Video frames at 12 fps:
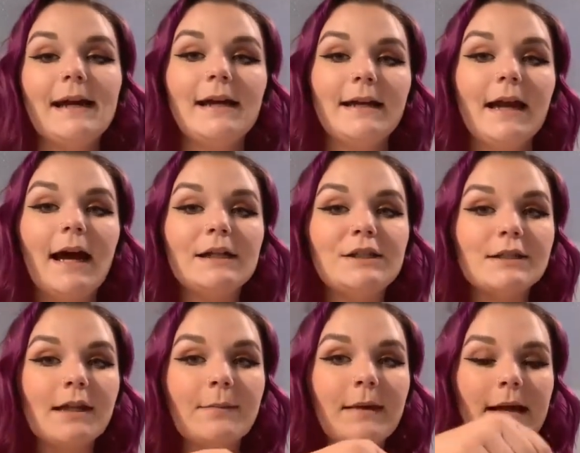yeah, just
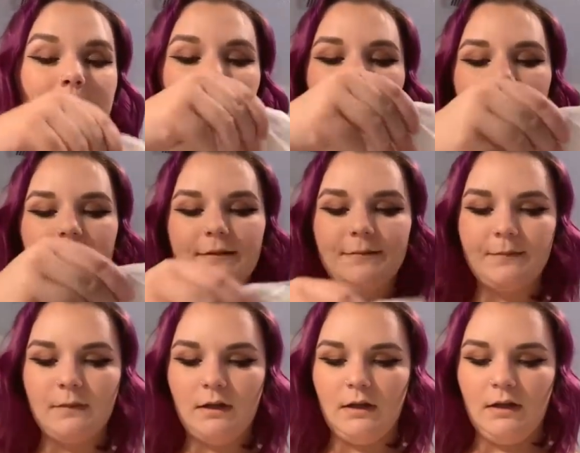keep that in mind.
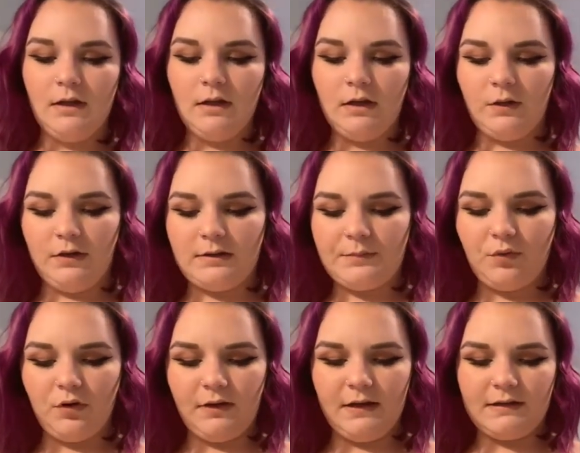I'm going to
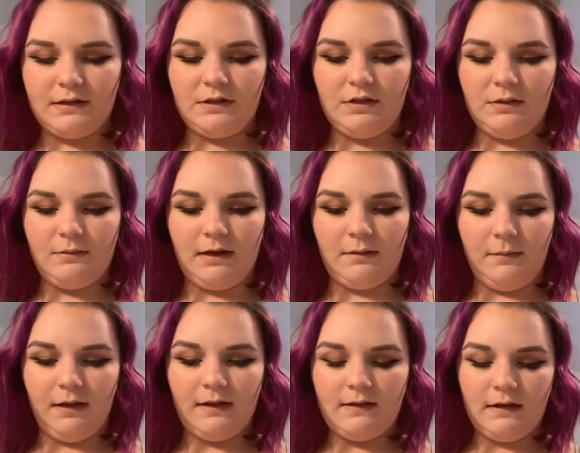pour this into my
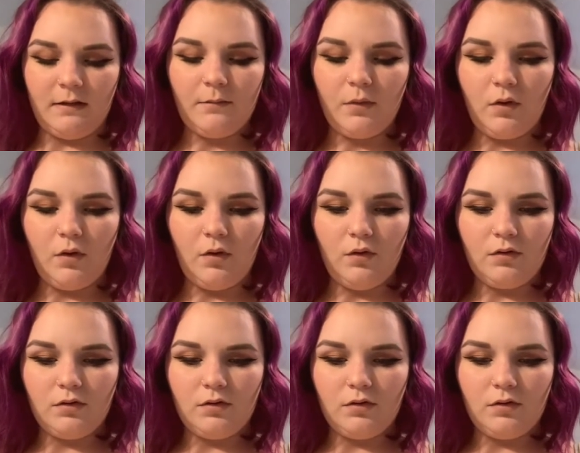mixing bowl.